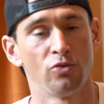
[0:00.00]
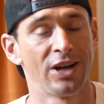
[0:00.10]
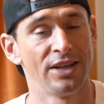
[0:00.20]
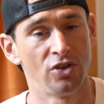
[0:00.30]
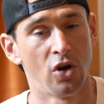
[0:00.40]
But
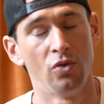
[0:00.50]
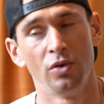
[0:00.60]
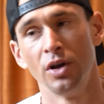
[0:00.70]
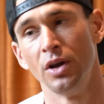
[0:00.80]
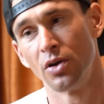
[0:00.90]
I don't
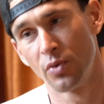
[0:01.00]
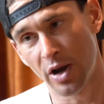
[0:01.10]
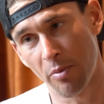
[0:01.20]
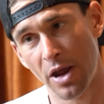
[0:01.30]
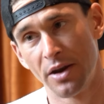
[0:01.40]

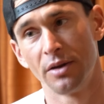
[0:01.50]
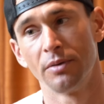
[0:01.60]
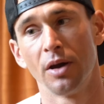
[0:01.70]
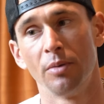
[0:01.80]
recommend it uh,